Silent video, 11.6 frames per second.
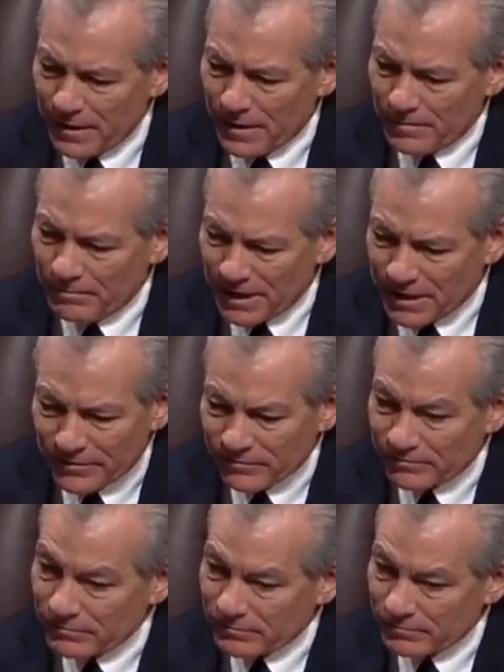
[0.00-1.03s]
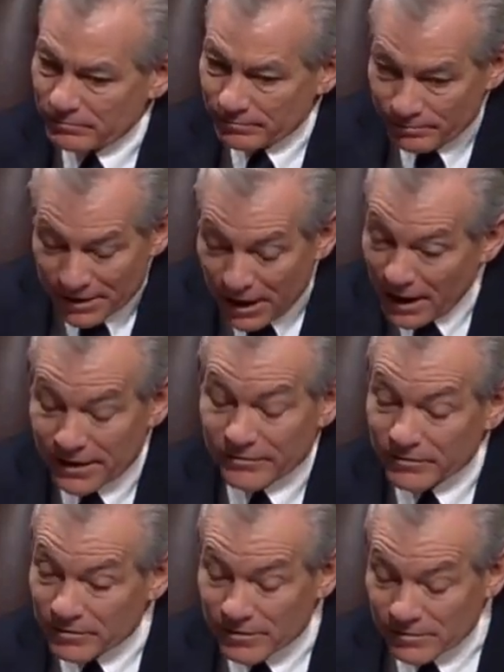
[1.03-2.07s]
Because, be honest,
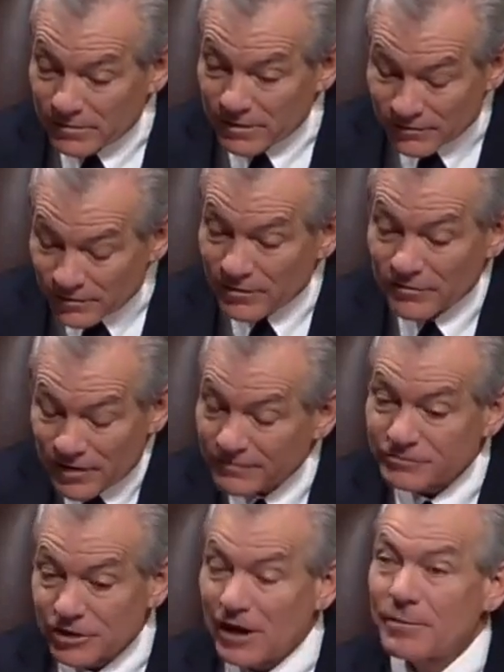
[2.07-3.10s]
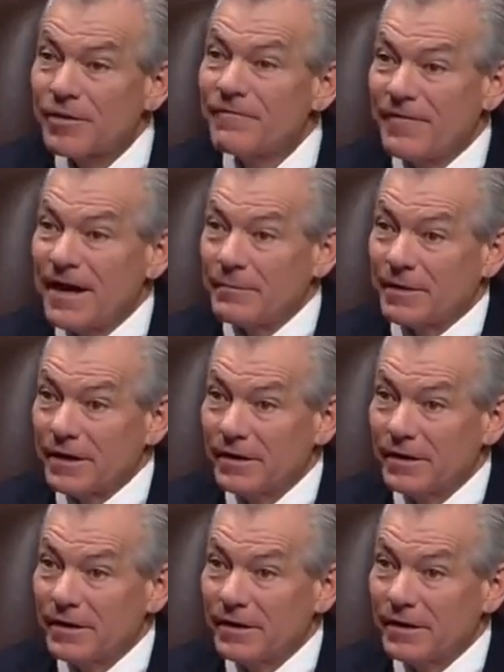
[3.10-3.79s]
this is a tough job on the family.